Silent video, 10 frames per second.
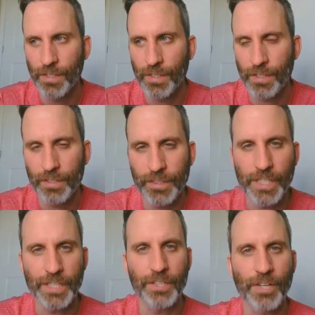the
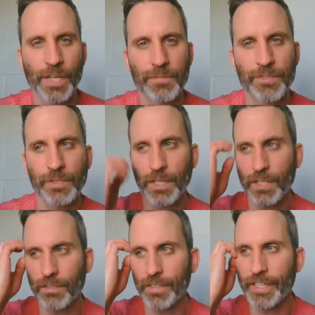Enneagram is
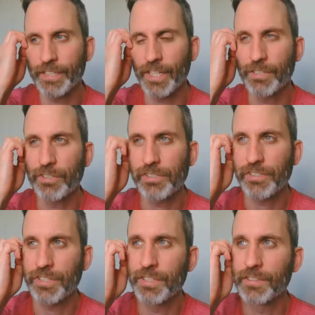somehow
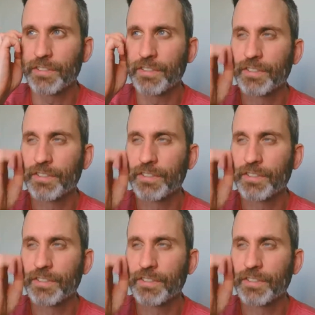anti-Christian,